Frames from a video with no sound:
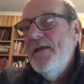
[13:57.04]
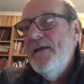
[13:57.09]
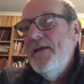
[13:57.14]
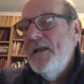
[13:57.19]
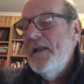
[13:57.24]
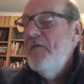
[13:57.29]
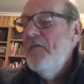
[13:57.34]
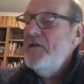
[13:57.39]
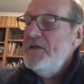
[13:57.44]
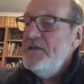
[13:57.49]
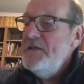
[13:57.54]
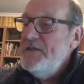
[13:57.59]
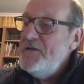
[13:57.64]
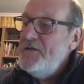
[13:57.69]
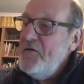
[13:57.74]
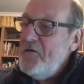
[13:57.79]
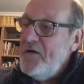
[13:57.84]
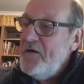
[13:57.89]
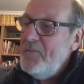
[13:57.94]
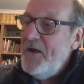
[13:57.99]
Lovely
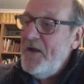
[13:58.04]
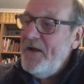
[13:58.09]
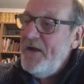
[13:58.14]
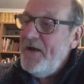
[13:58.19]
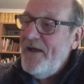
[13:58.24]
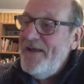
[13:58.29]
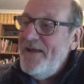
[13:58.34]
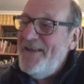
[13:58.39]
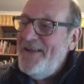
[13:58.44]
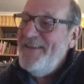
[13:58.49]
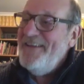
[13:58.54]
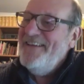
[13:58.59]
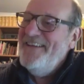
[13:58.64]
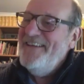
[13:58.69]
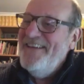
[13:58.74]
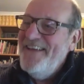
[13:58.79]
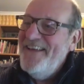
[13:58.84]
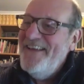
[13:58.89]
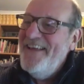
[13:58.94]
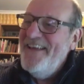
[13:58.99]
story. When
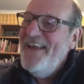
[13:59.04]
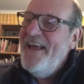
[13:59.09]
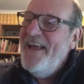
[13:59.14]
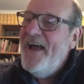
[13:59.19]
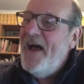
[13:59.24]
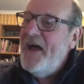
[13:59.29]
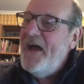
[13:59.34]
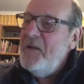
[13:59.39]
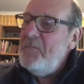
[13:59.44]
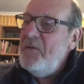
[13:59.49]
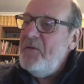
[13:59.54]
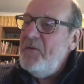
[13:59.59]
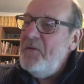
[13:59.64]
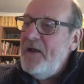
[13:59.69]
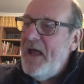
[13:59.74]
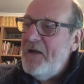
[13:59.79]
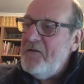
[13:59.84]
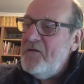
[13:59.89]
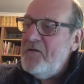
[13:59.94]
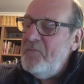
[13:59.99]
I'd been
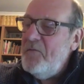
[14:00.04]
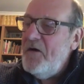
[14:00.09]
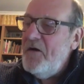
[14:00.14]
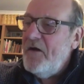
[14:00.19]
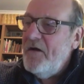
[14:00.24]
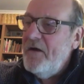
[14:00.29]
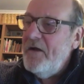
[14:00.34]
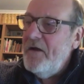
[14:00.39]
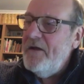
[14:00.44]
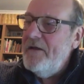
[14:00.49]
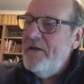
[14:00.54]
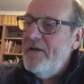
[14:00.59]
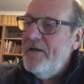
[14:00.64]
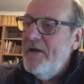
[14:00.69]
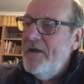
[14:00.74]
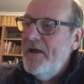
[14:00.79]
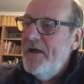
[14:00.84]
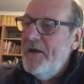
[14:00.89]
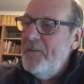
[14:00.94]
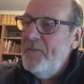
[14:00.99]
out of work
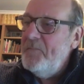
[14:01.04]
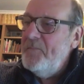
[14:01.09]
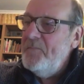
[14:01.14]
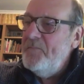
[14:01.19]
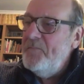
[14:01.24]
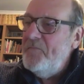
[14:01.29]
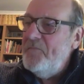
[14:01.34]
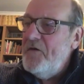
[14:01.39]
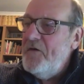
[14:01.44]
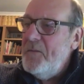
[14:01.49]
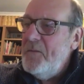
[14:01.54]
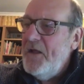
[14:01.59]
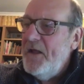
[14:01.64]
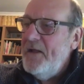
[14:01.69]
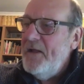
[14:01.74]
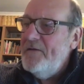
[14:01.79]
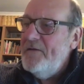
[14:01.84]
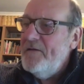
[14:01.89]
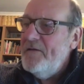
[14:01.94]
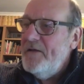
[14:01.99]
for a
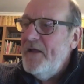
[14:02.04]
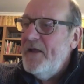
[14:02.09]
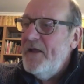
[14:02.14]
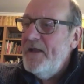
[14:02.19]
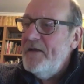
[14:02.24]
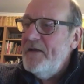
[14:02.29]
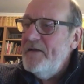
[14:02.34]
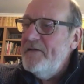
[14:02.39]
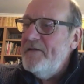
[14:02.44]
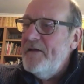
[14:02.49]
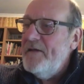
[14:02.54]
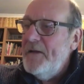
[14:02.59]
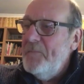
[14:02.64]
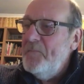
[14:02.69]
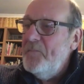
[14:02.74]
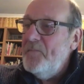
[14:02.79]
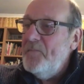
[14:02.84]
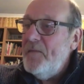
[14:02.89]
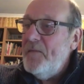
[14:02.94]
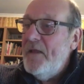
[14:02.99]
bit, and
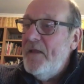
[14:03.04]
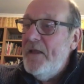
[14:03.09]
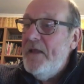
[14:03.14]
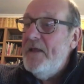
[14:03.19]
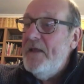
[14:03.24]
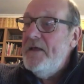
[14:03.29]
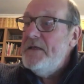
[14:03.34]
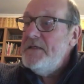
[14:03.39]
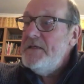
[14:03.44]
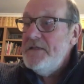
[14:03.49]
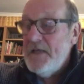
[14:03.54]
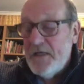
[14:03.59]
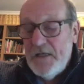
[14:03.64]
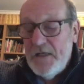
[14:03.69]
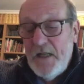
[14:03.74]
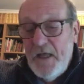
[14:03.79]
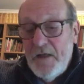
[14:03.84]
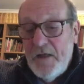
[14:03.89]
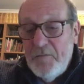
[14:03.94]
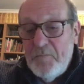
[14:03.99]

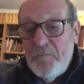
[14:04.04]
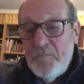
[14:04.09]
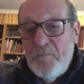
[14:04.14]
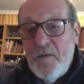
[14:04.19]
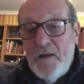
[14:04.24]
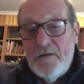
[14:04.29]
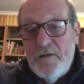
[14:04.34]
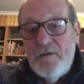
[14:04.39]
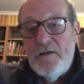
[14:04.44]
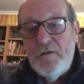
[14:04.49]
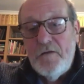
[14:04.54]
suddenly I did an